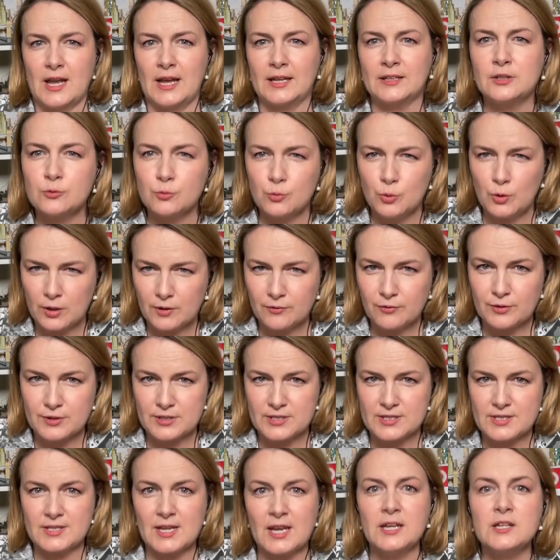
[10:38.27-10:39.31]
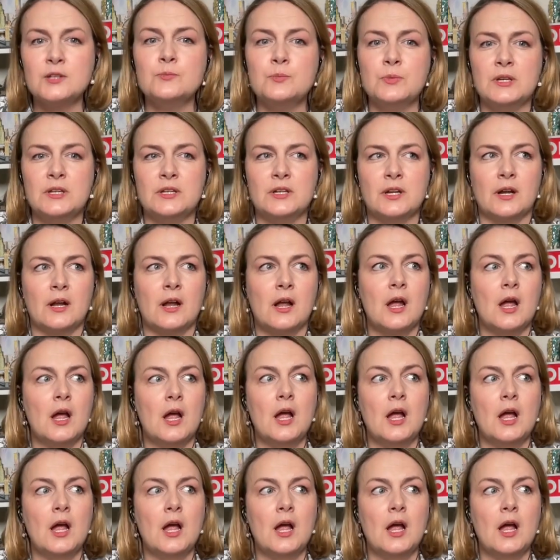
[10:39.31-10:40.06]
I didn't work for the state media.